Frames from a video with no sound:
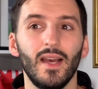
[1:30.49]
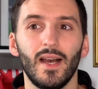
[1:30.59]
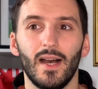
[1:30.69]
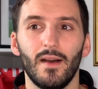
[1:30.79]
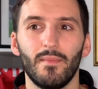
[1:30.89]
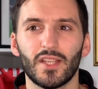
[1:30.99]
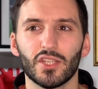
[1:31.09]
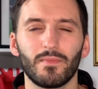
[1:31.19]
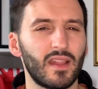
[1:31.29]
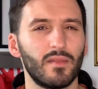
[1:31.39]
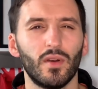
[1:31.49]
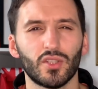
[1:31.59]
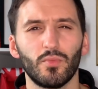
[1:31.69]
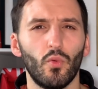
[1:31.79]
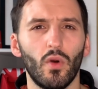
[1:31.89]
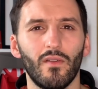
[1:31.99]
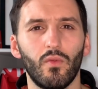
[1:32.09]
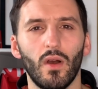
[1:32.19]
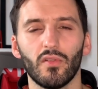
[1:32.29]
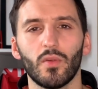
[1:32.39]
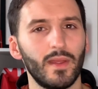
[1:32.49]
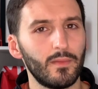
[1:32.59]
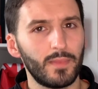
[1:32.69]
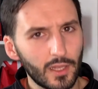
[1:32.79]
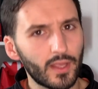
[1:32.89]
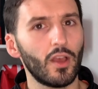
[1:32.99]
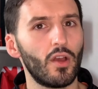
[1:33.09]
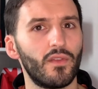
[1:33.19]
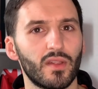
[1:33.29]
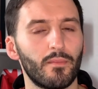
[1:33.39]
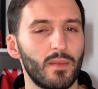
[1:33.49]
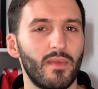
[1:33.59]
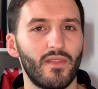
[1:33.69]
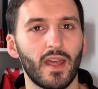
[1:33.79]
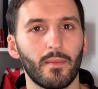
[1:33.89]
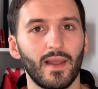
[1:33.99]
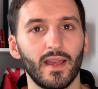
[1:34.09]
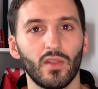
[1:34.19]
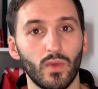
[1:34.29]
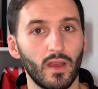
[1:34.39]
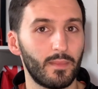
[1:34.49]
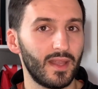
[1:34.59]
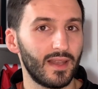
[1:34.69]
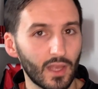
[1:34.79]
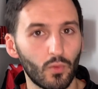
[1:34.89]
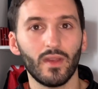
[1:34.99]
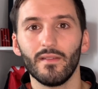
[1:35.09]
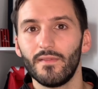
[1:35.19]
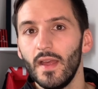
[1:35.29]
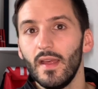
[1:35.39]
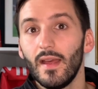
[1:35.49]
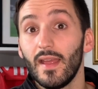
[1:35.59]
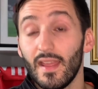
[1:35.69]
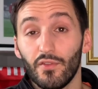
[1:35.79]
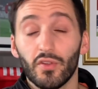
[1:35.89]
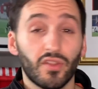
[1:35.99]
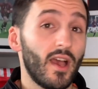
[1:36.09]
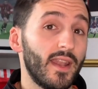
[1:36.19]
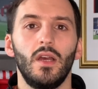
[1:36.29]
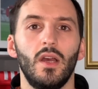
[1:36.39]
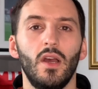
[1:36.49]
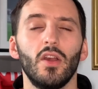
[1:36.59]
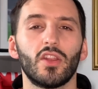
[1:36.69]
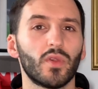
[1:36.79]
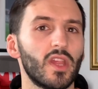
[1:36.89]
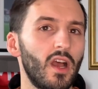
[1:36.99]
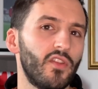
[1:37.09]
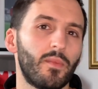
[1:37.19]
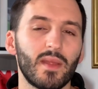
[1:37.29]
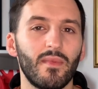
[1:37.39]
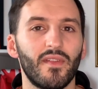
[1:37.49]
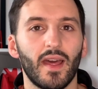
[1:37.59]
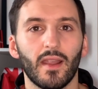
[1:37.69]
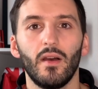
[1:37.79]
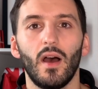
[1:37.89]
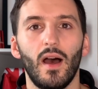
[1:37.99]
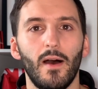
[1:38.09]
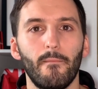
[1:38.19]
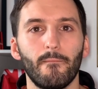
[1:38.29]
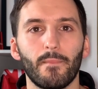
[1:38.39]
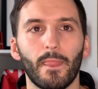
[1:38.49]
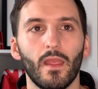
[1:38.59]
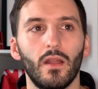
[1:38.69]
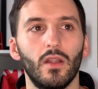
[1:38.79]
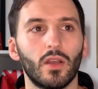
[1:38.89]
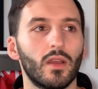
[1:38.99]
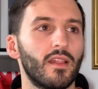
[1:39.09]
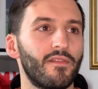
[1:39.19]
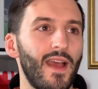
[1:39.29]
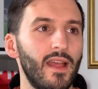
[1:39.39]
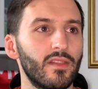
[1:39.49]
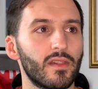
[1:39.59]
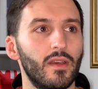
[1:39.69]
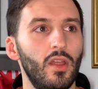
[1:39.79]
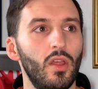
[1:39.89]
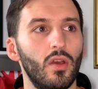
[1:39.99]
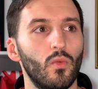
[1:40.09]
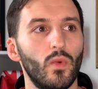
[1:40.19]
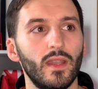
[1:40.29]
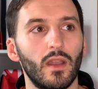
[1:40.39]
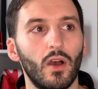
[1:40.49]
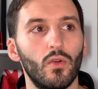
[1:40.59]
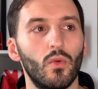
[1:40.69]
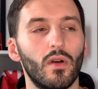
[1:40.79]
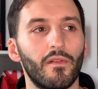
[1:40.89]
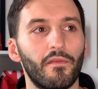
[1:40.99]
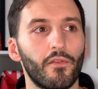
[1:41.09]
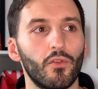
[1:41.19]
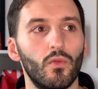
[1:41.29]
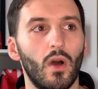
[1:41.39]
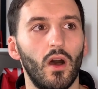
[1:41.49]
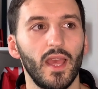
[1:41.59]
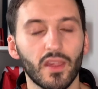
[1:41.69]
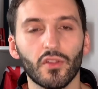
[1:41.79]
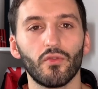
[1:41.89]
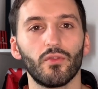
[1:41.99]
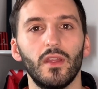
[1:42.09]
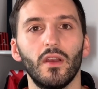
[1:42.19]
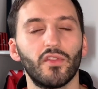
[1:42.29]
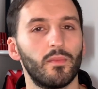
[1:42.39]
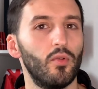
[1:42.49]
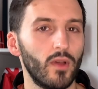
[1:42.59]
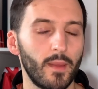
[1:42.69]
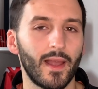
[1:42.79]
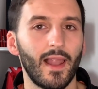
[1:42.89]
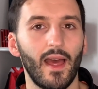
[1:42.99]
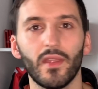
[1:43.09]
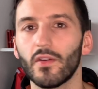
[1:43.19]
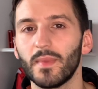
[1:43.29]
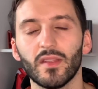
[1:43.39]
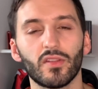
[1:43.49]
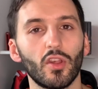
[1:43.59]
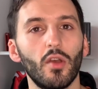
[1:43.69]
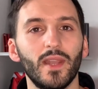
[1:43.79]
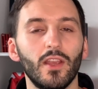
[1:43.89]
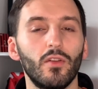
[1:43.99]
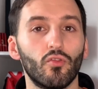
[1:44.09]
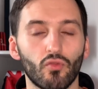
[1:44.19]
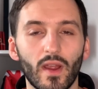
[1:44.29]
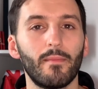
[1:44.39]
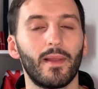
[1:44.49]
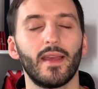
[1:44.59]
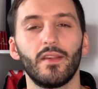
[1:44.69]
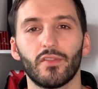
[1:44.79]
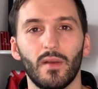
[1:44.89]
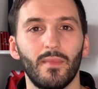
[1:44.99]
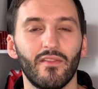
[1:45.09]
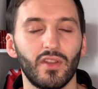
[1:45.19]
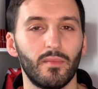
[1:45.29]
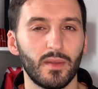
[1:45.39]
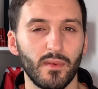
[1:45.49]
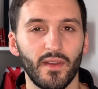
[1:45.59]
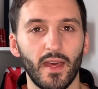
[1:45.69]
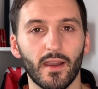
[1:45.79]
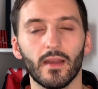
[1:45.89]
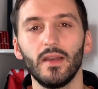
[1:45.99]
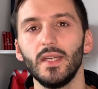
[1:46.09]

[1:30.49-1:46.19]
It just makes it much more worthwhile. So we'll be looking over some Primavera players we are being linked with, if not signing. So we'll start off with the Primavera. Look, as fans, we know through our history of supporting Milan, there have been so many great players come out from the Primavera.